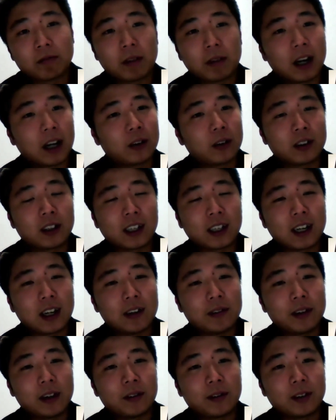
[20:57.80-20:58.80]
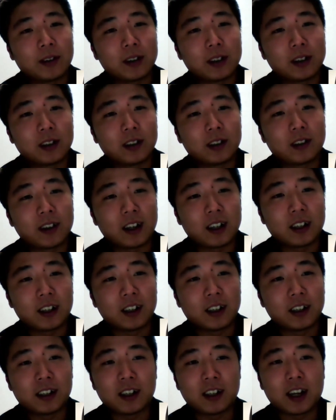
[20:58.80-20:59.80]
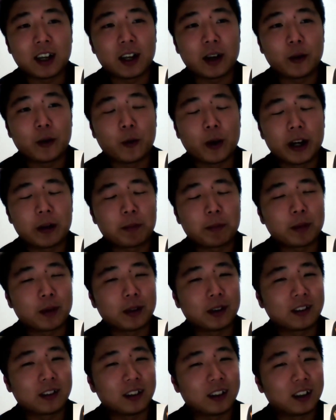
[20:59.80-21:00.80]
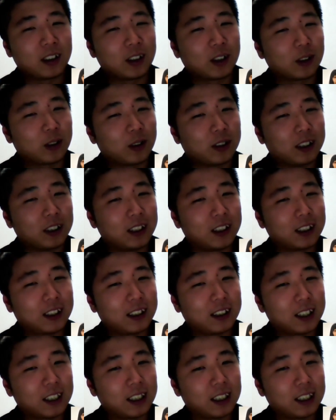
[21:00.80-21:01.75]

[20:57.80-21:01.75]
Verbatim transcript: I don't think I've ever dated a white person in Korea.